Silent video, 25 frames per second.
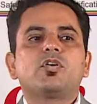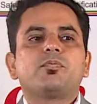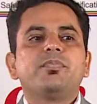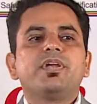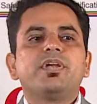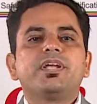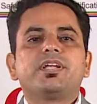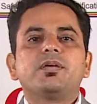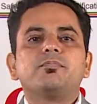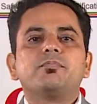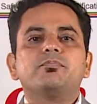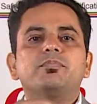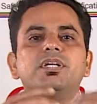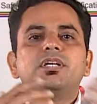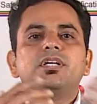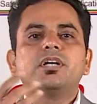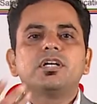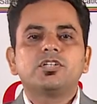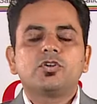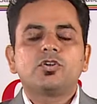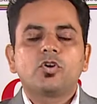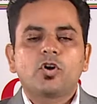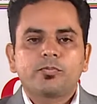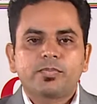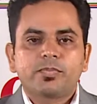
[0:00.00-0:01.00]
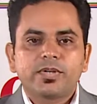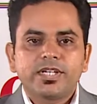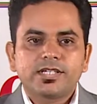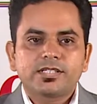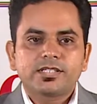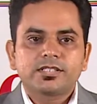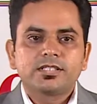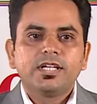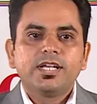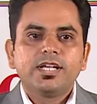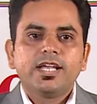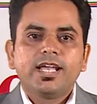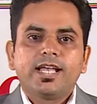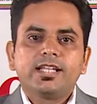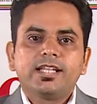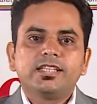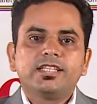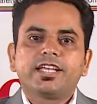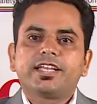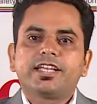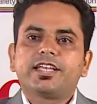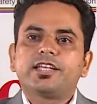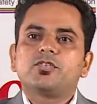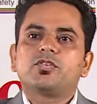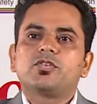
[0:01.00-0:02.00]
make a bigger droplets, and they
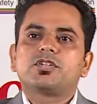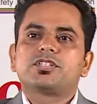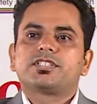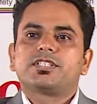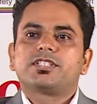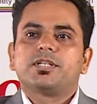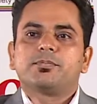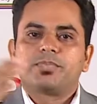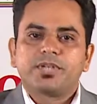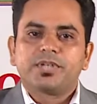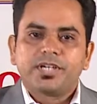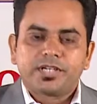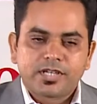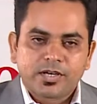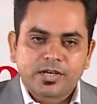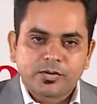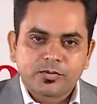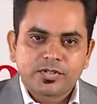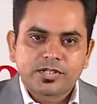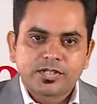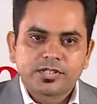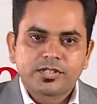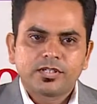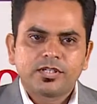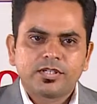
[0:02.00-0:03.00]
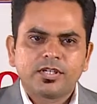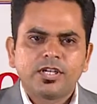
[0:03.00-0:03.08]
cannot separate out.